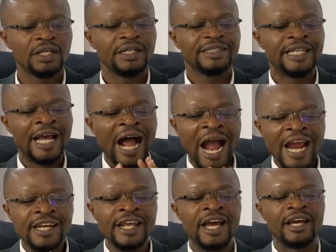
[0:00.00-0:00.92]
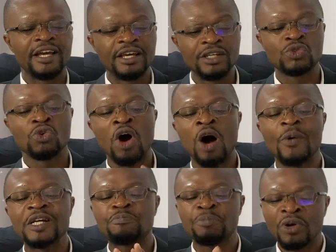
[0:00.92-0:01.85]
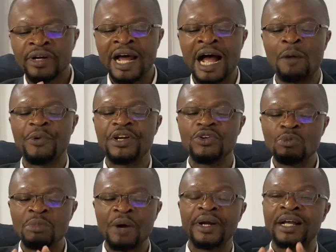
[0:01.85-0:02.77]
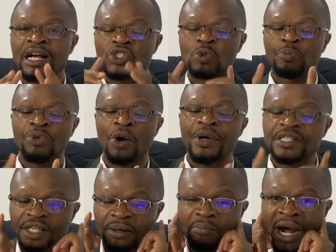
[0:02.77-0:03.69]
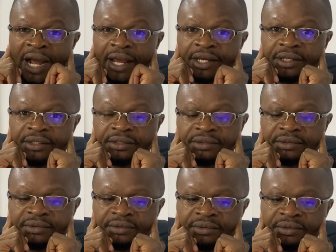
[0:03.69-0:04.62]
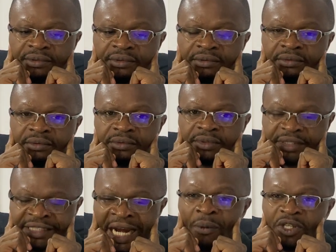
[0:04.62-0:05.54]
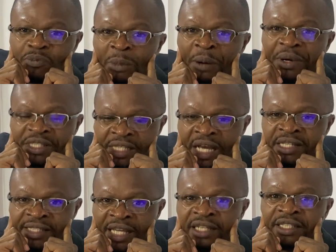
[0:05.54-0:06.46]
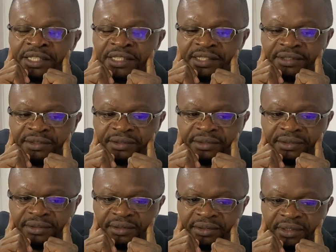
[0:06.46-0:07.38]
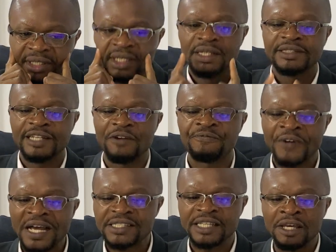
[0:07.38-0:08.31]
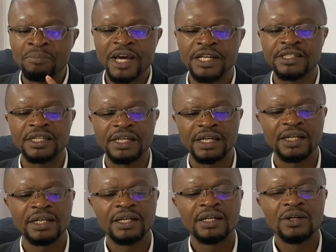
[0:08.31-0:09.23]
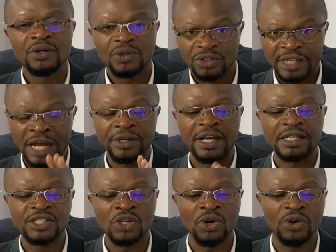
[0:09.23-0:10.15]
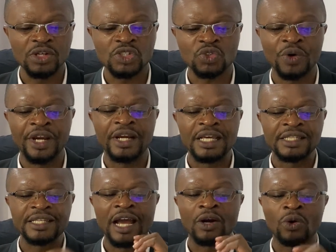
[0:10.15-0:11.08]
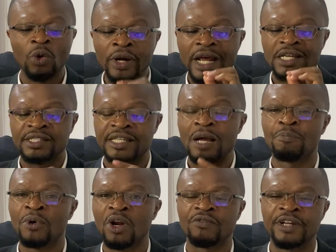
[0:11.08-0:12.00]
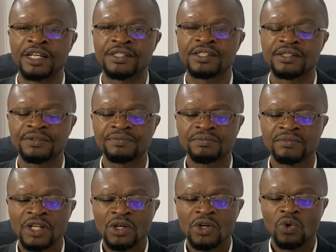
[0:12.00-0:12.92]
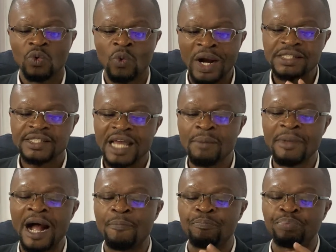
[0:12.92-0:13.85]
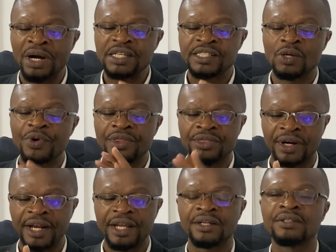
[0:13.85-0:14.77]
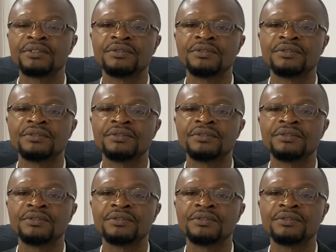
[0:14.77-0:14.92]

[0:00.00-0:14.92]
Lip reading: the idea is to always build up with numerical superiority in mind. That was Maresca's status. The first image that you can see on your screen is a good example of this. West Ham are pressing with 3.